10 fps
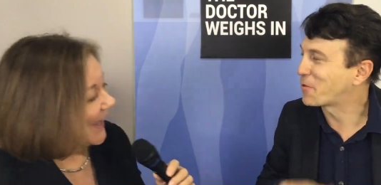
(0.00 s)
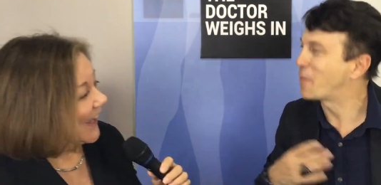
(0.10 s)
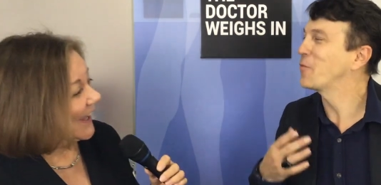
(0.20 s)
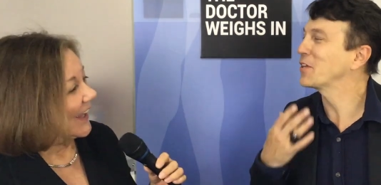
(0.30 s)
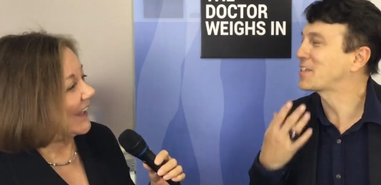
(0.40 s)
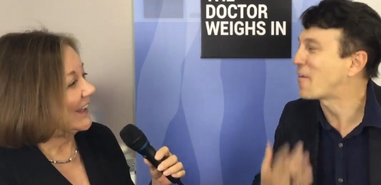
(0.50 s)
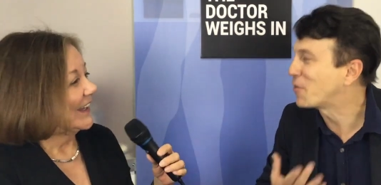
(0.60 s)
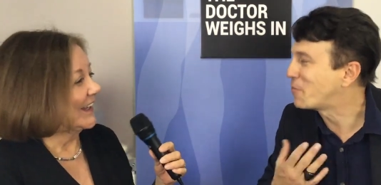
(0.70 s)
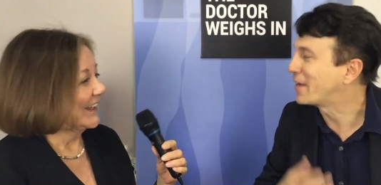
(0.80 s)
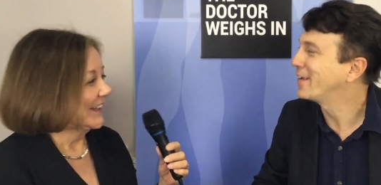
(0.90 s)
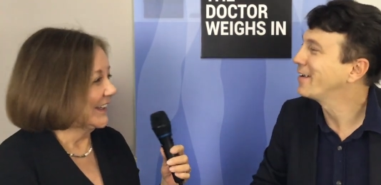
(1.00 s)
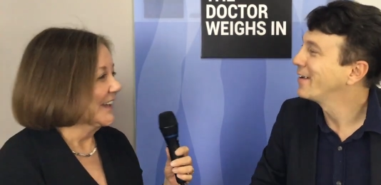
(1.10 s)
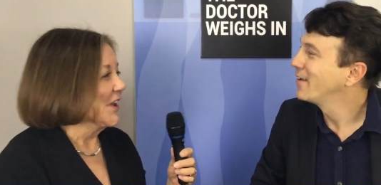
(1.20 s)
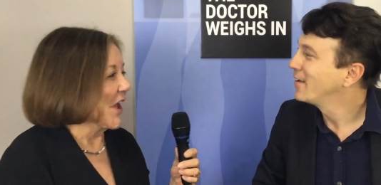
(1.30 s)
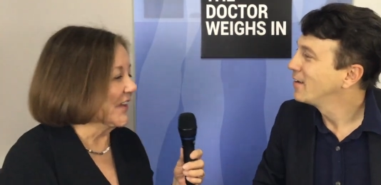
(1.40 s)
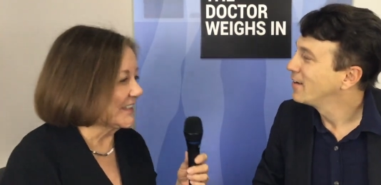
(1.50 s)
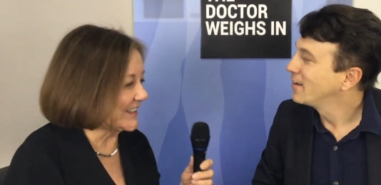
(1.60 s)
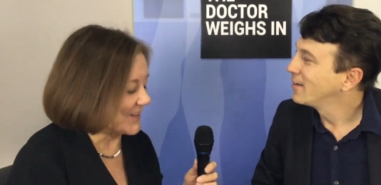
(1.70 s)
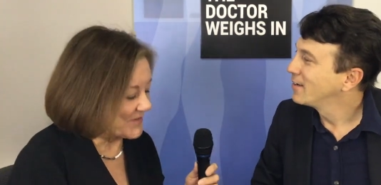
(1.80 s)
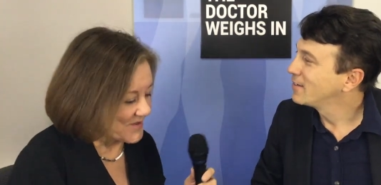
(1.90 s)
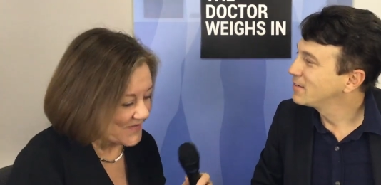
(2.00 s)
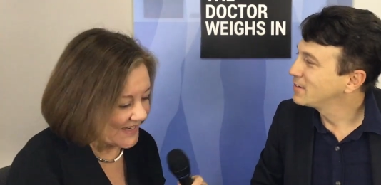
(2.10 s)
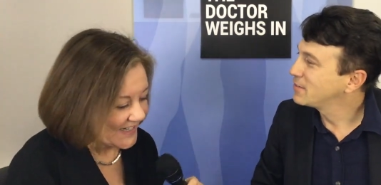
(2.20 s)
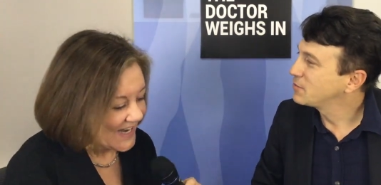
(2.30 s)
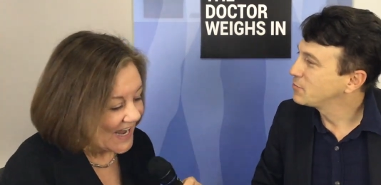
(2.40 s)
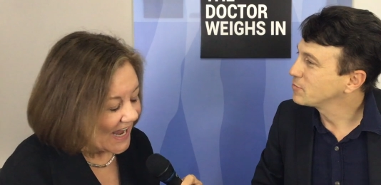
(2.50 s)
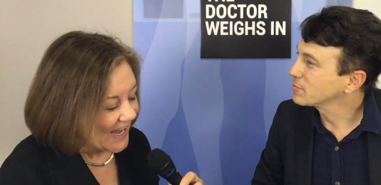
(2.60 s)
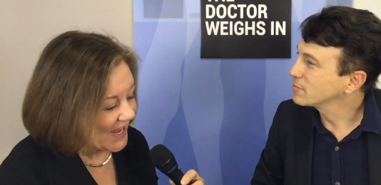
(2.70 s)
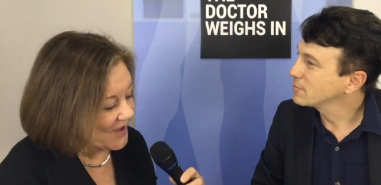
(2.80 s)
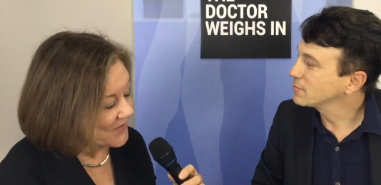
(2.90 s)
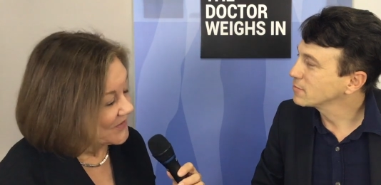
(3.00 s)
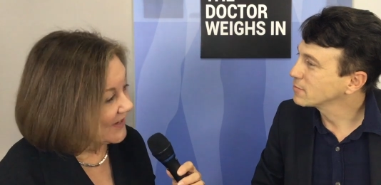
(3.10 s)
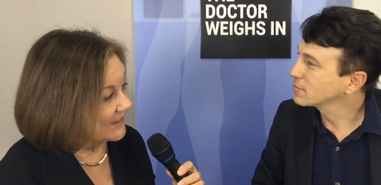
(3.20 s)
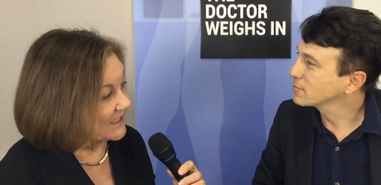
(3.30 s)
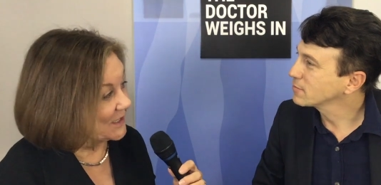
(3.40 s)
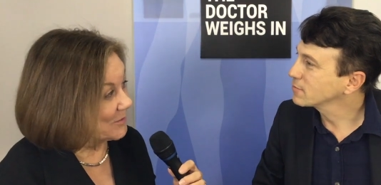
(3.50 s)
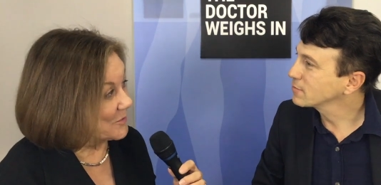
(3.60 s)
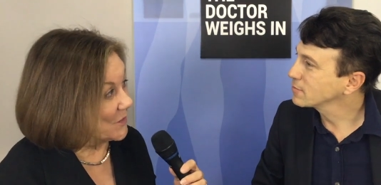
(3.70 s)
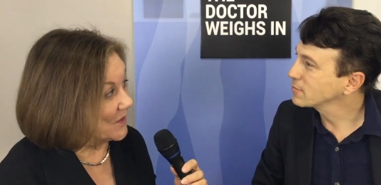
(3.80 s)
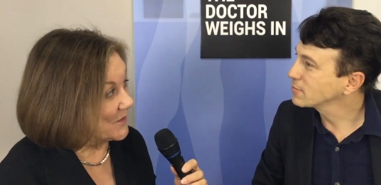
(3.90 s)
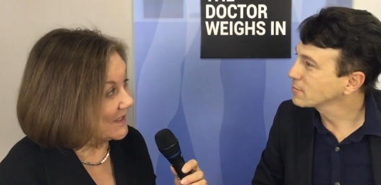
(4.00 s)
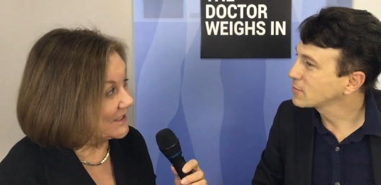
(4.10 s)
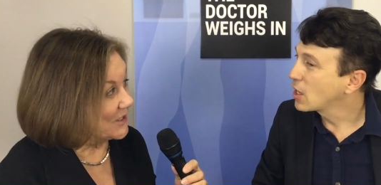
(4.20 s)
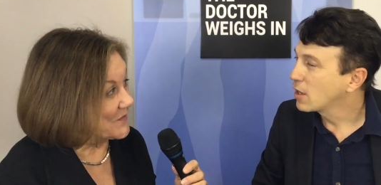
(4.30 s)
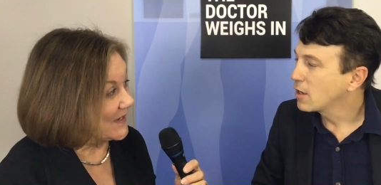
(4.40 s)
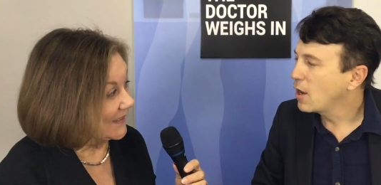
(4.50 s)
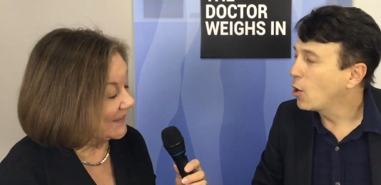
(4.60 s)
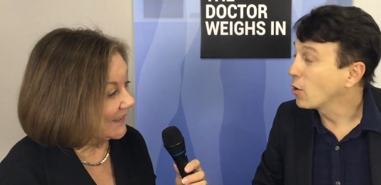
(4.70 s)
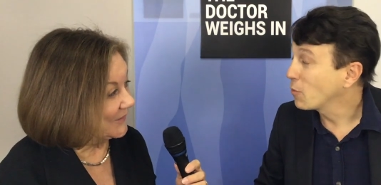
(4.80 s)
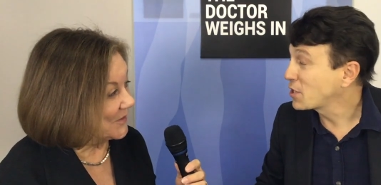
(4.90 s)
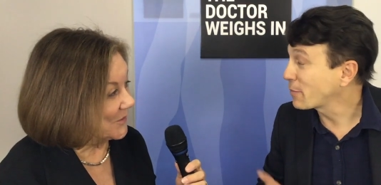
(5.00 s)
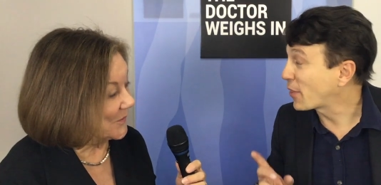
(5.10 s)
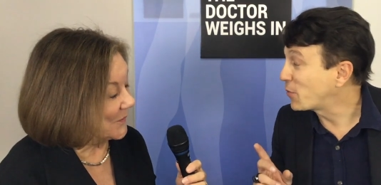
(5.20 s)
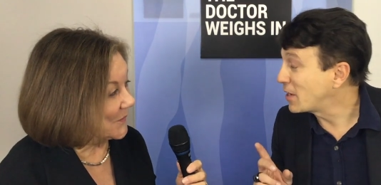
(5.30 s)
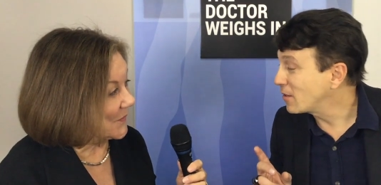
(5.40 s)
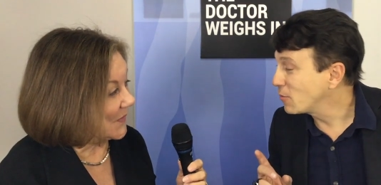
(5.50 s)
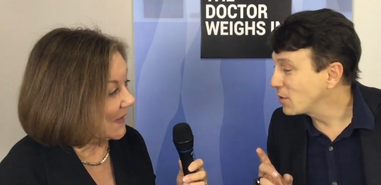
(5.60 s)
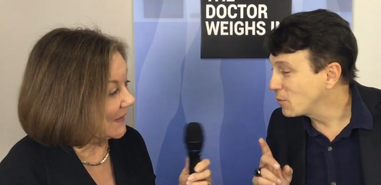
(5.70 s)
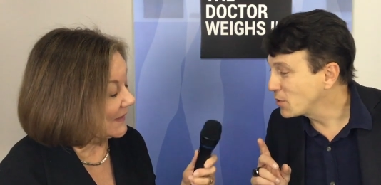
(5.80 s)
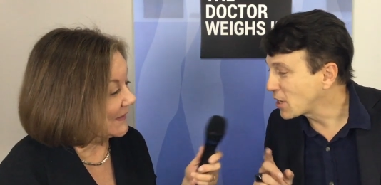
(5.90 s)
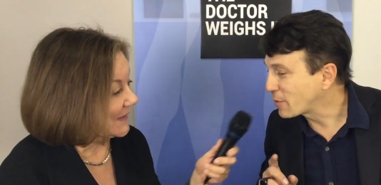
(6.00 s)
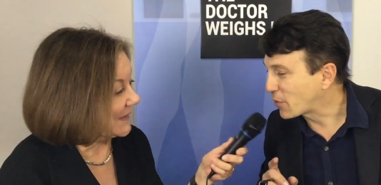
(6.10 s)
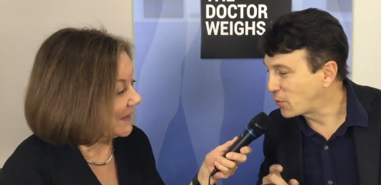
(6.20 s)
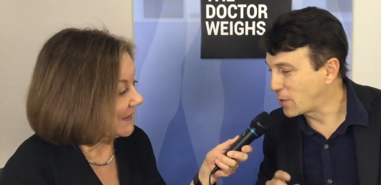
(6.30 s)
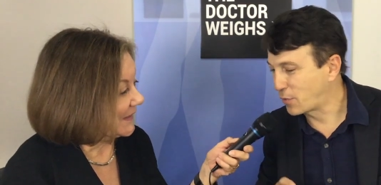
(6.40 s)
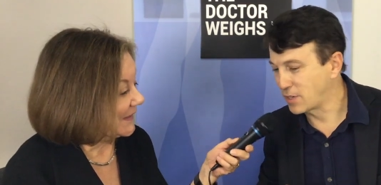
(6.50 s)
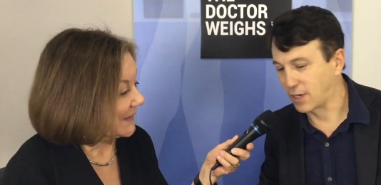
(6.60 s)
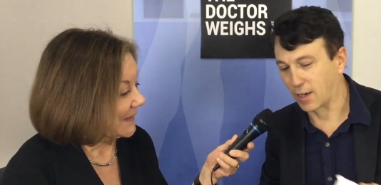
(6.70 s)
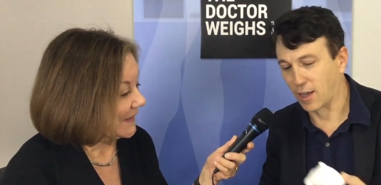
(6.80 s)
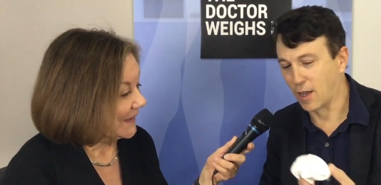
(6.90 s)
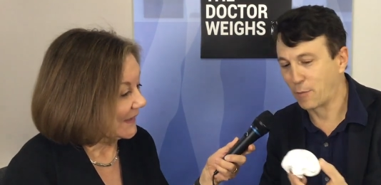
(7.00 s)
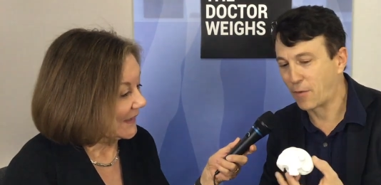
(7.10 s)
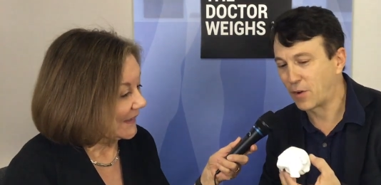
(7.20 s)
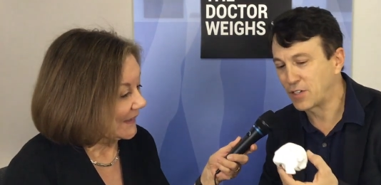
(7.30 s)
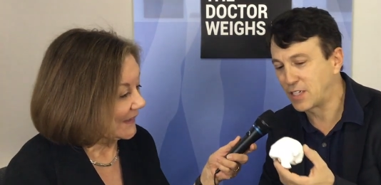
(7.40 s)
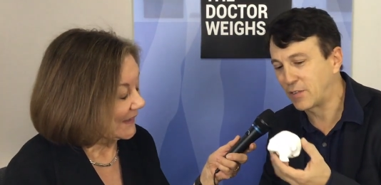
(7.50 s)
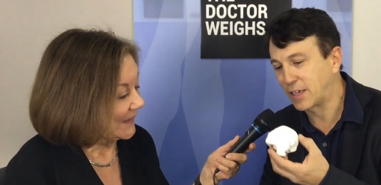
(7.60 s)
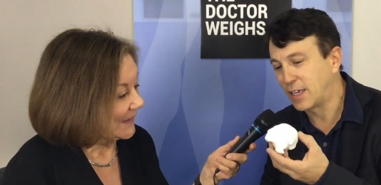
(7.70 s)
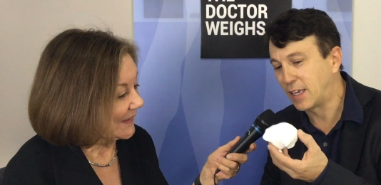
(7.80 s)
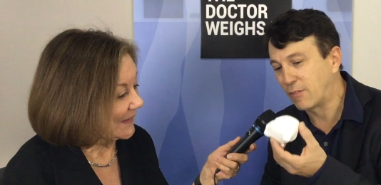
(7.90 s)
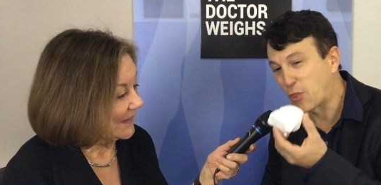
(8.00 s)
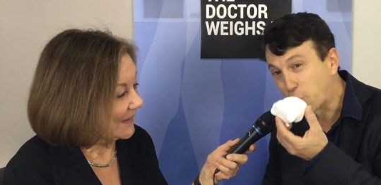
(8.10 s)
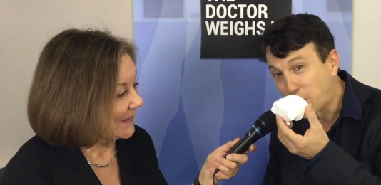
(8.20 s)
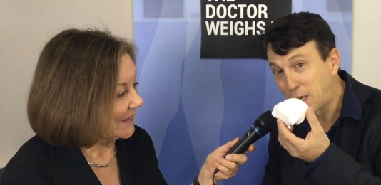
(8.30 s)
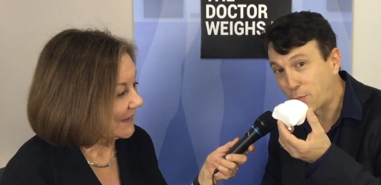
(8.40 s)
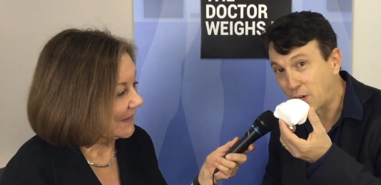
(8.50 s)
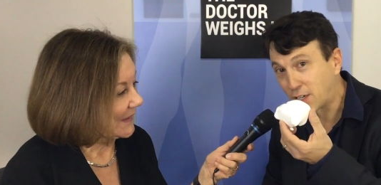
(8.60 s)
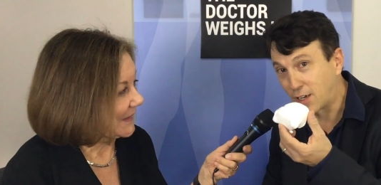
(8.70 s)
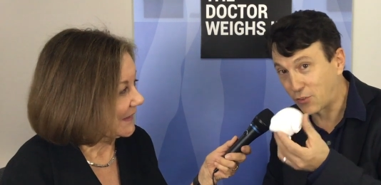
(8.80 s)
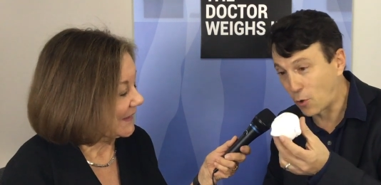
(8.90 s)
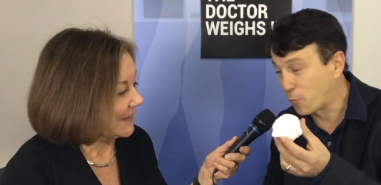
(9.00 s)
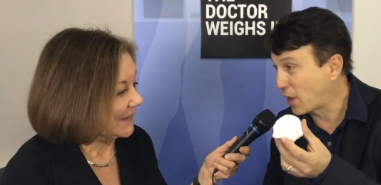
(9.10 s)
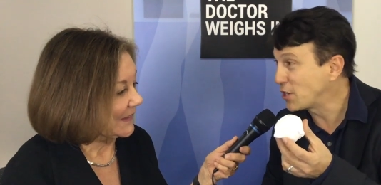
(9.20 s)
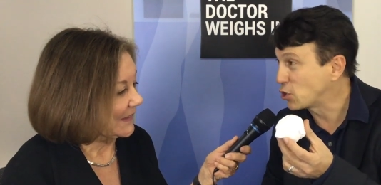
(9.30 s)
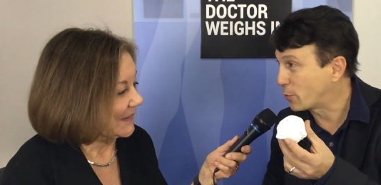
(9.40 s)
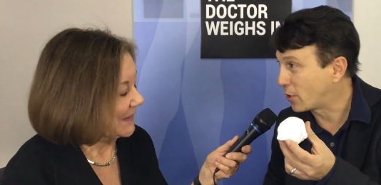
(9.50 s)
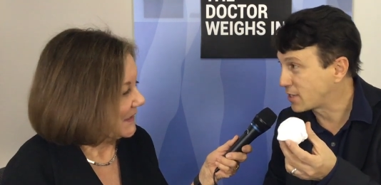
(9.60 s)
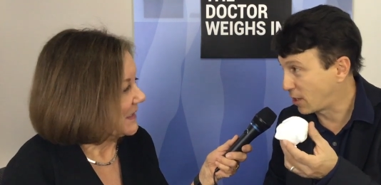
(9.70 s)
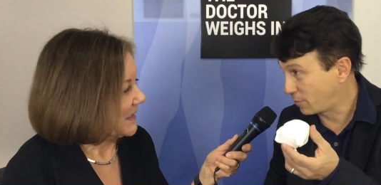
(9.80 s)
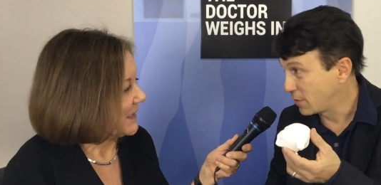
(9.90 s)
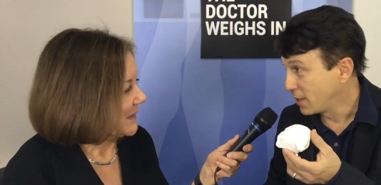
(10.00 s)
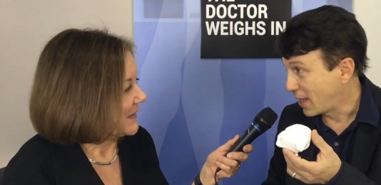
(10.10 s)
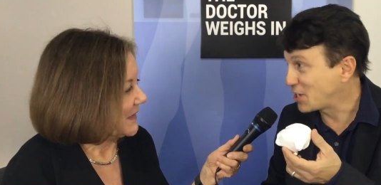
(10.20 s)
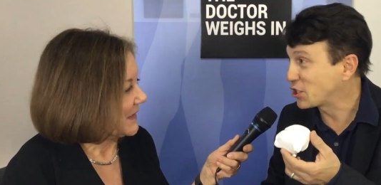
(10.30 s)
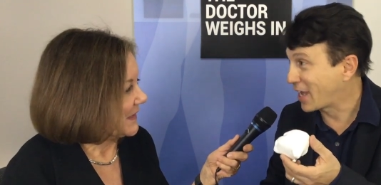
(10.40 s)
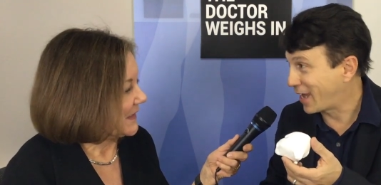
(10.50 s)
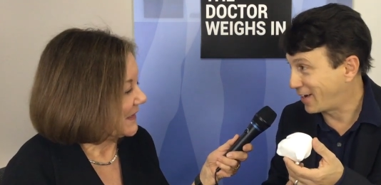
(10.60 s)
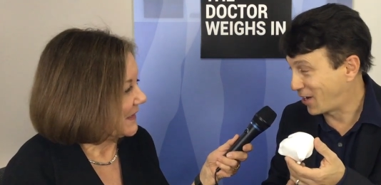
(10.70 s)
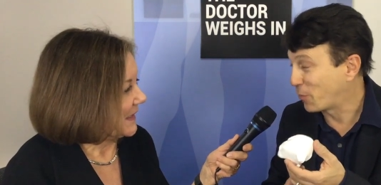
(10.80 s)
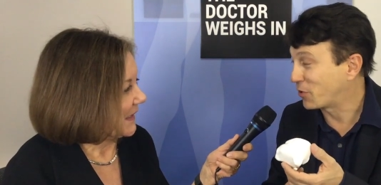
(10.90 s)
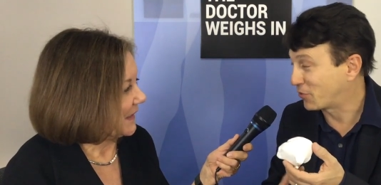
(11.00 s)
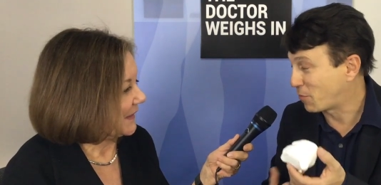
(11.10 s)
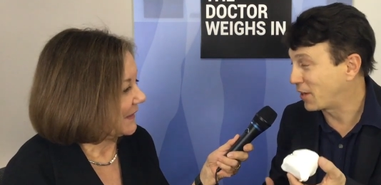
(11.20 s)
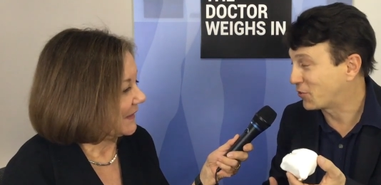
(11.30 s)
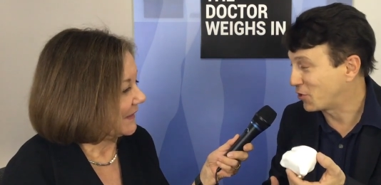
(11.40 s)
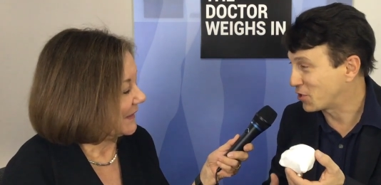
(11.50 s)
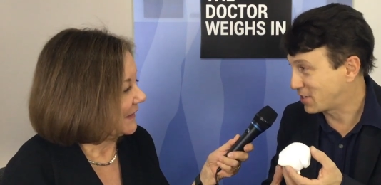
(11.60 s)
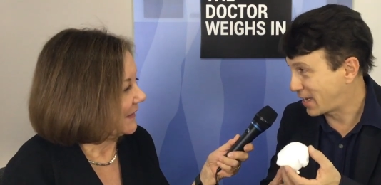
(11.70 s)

Speaker 1: for a beat. Stop for a beat. Um, do you have just a couple more you want to show me? And oh, then we'll... We
Speaker 2: talked about three D printing. Uh, my friend Stephen Keating even three D printed his own brain tumor to help educate and help his brain surgeons